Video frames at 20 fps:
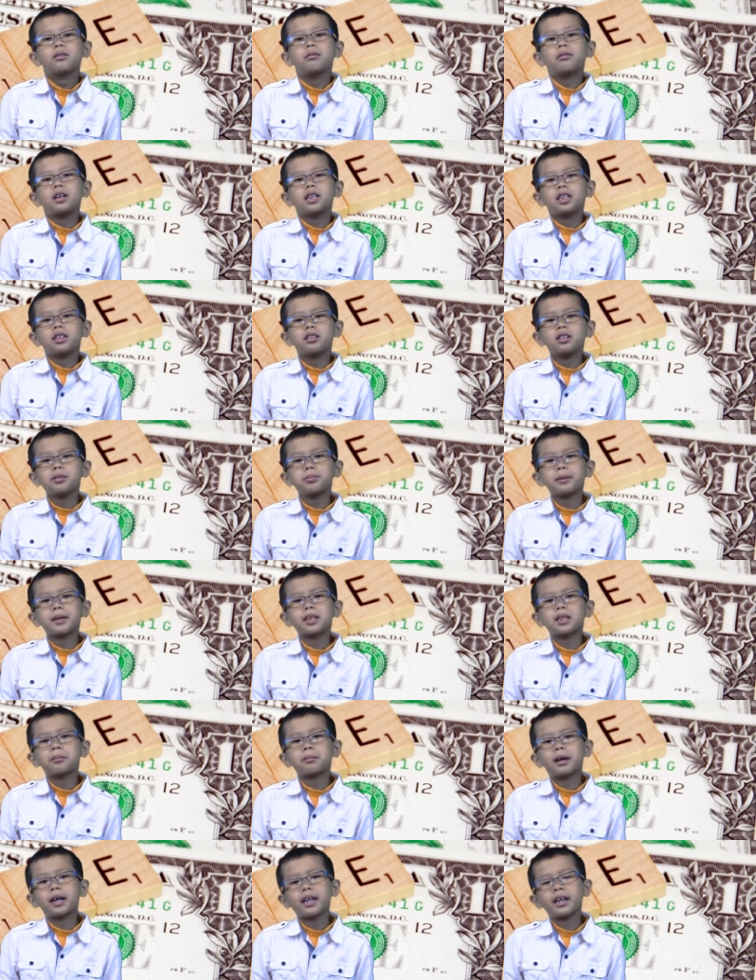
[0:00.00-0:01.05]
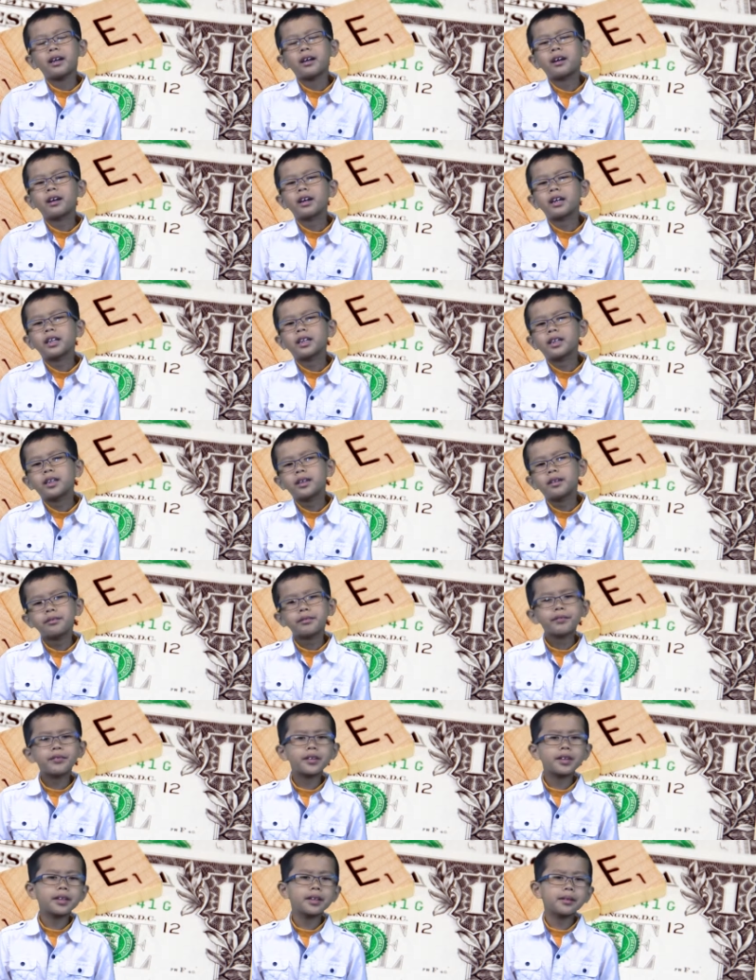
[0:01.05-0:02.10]
What do you spend your money on?
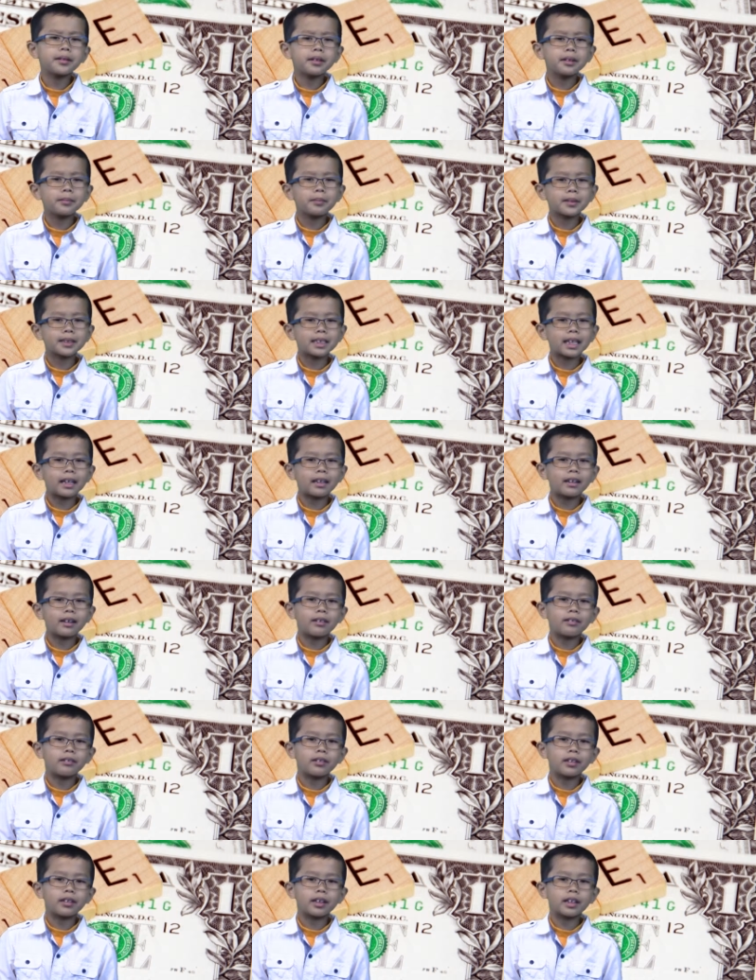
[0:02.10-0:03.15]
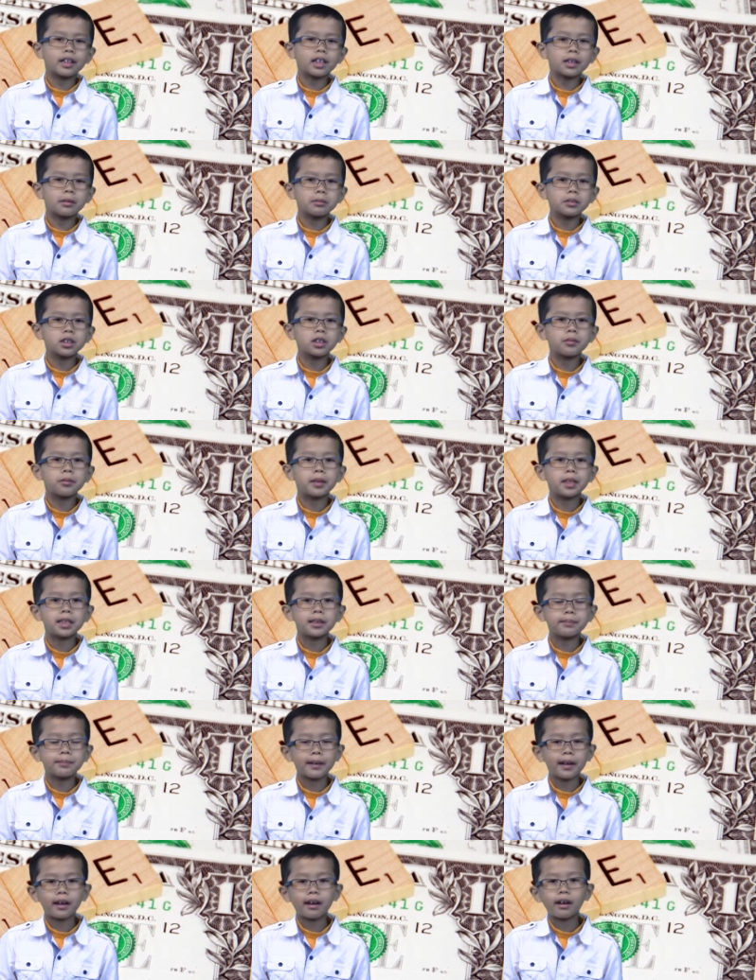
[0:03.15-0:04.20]
50% of your income should be
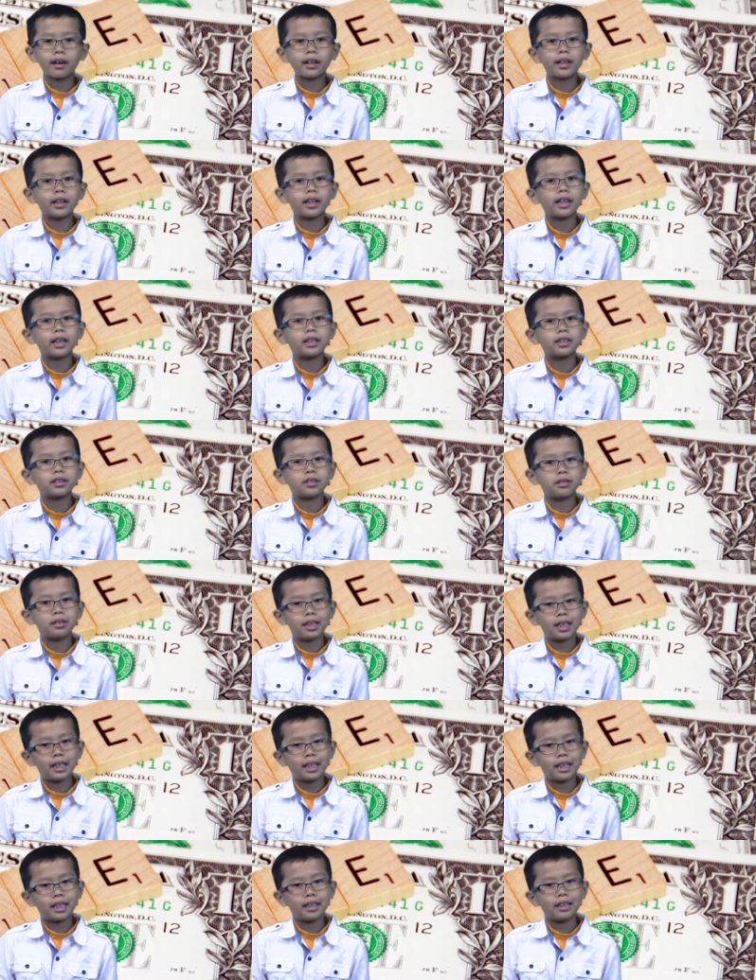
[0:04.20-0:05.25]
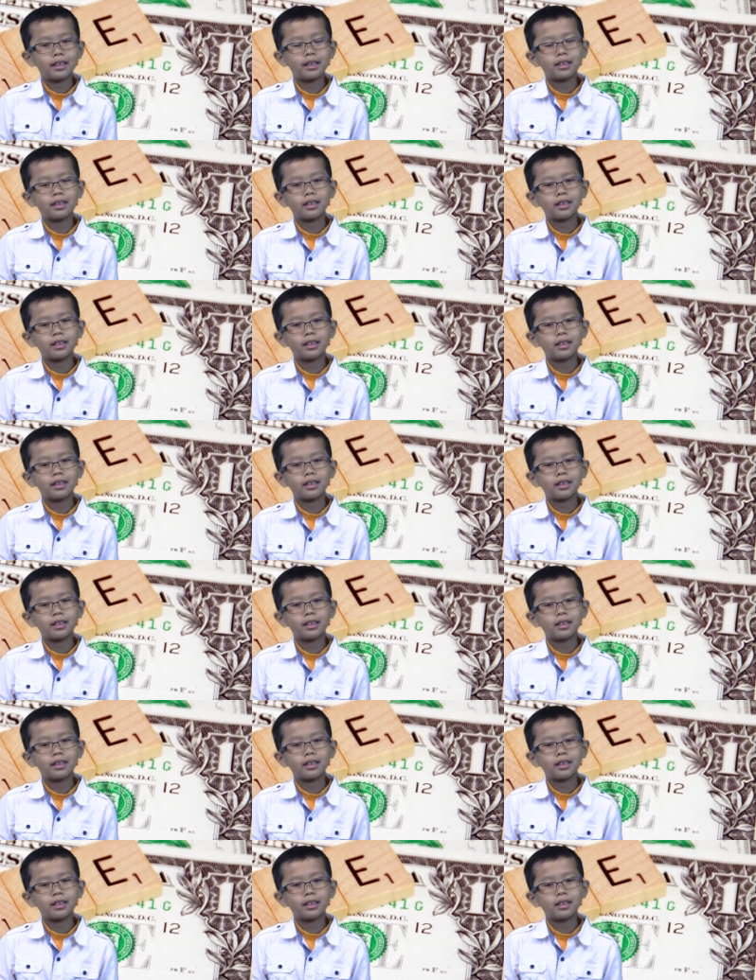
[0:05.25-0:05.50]
spent on things you need.